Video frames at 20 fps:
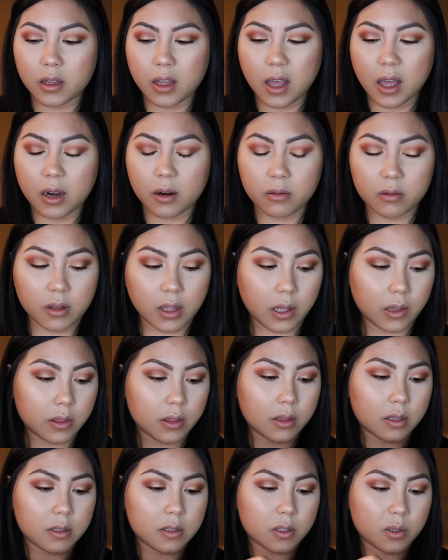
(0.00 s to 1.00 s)
I don't like
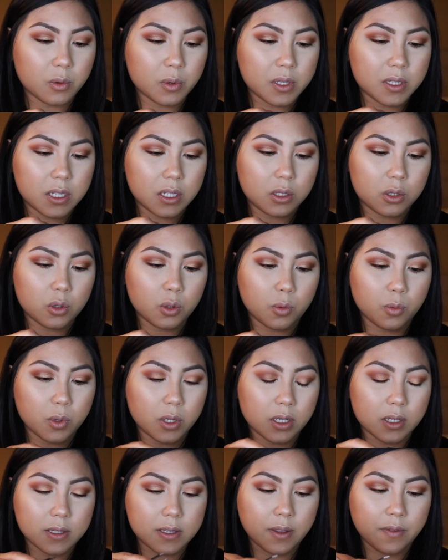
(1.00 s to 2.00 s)
the squeezy tube
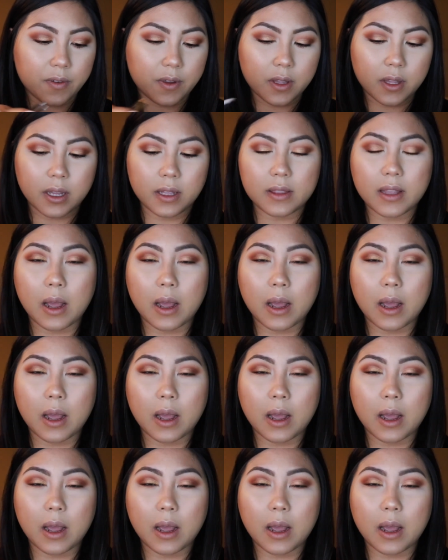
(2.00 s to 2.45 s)
one because I feel like